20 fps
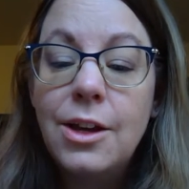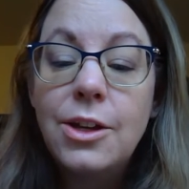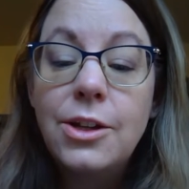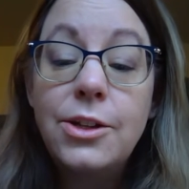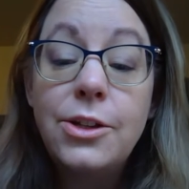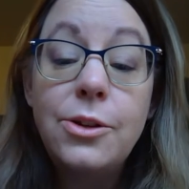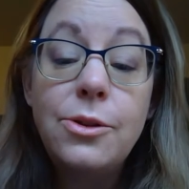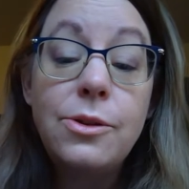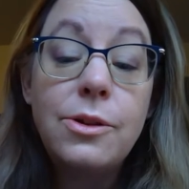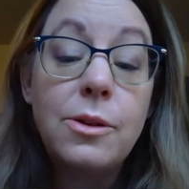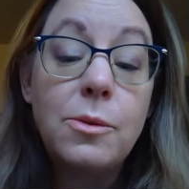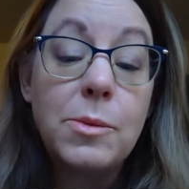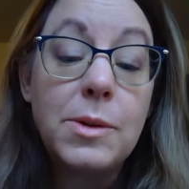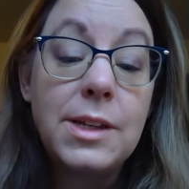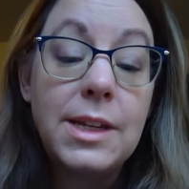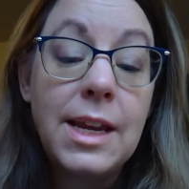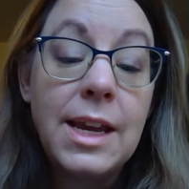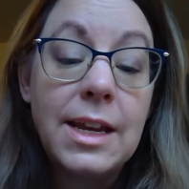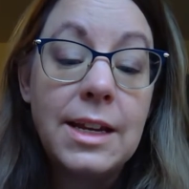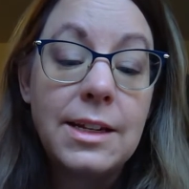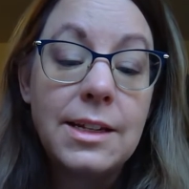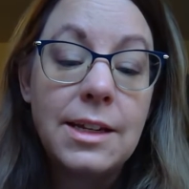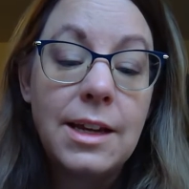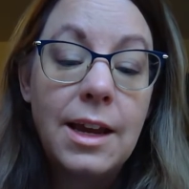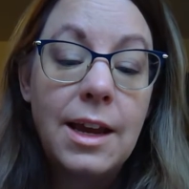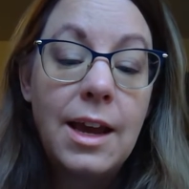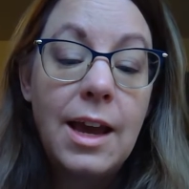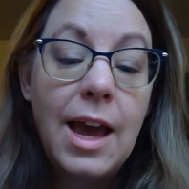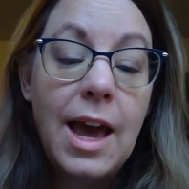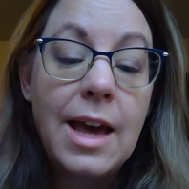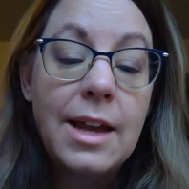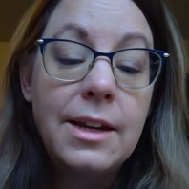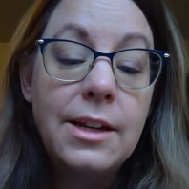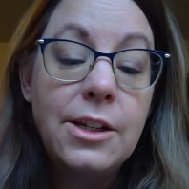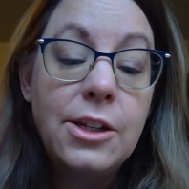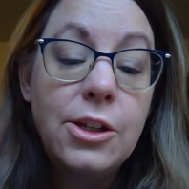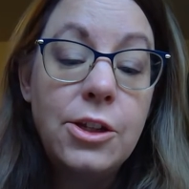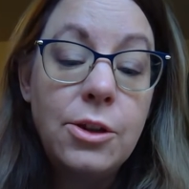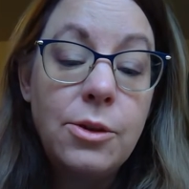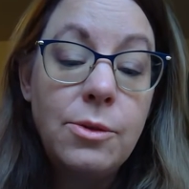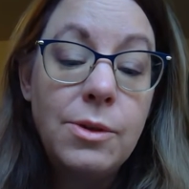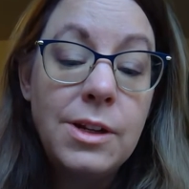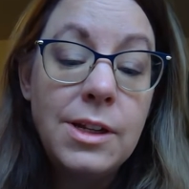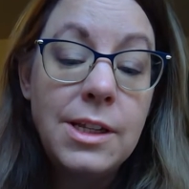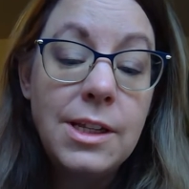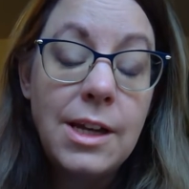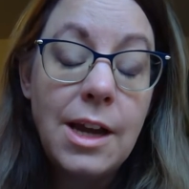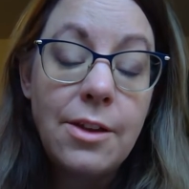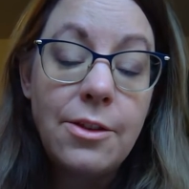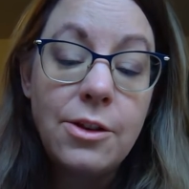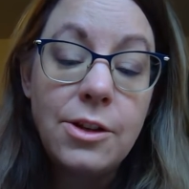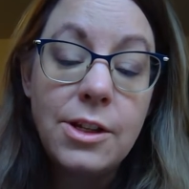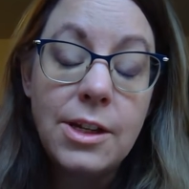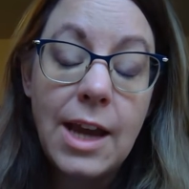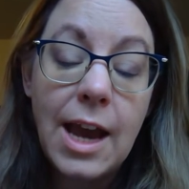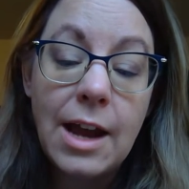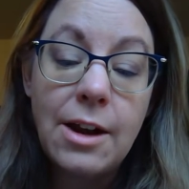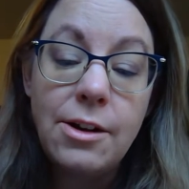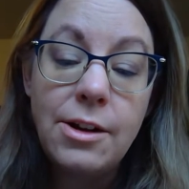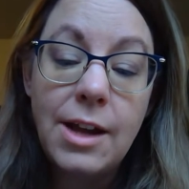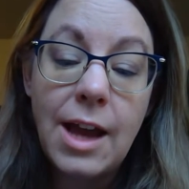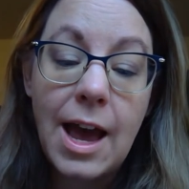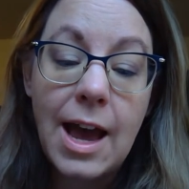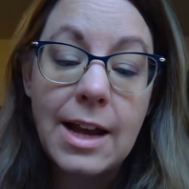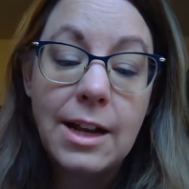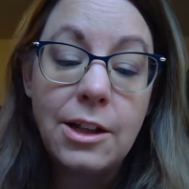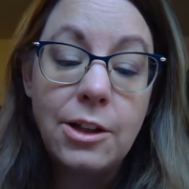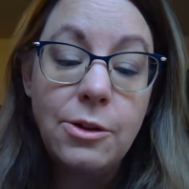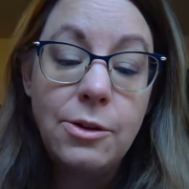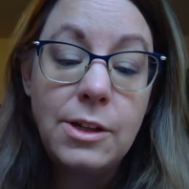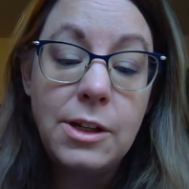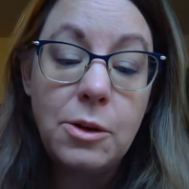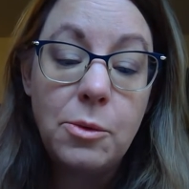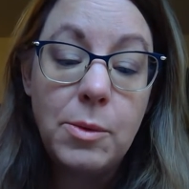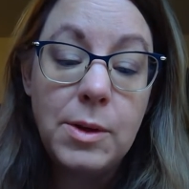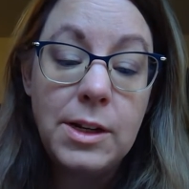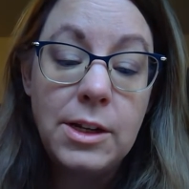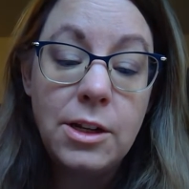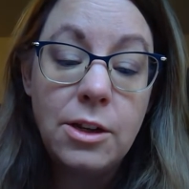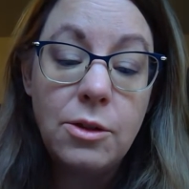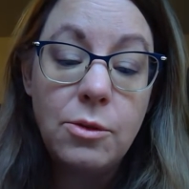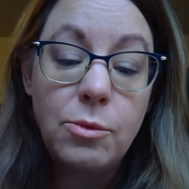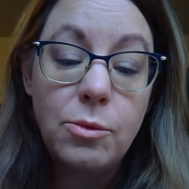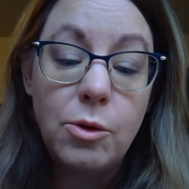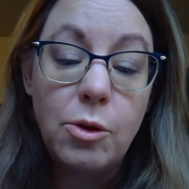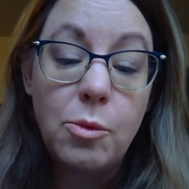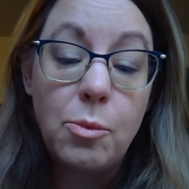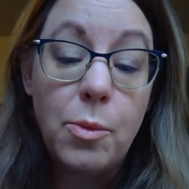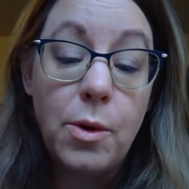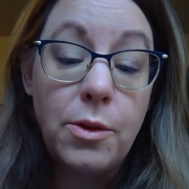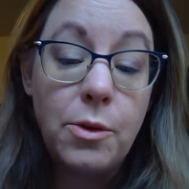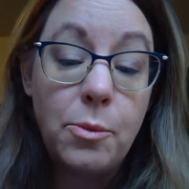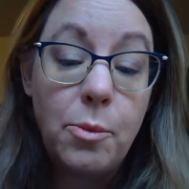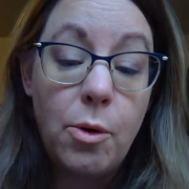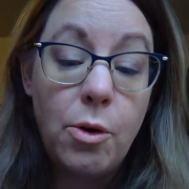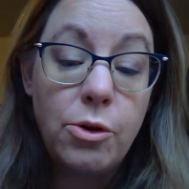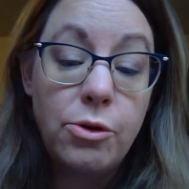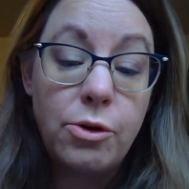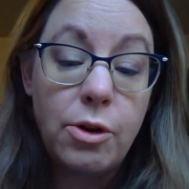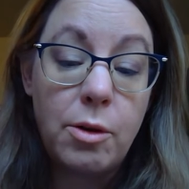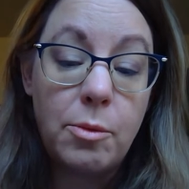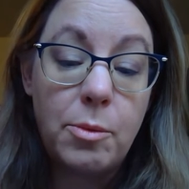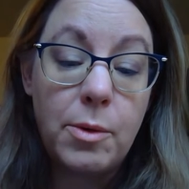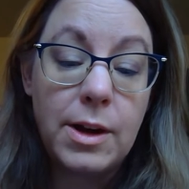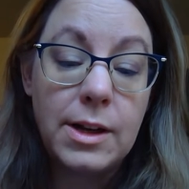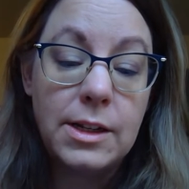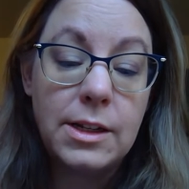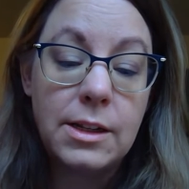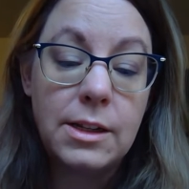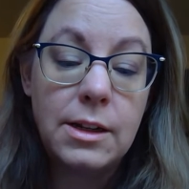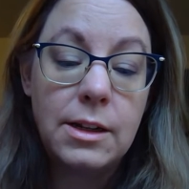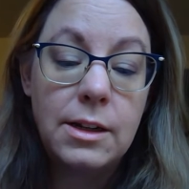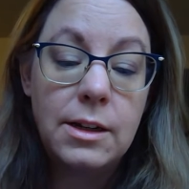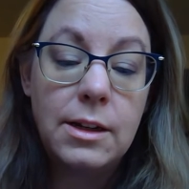Susan was it, and as soon as the others scattered to hide, Lucy went to the room where the wardrobe was.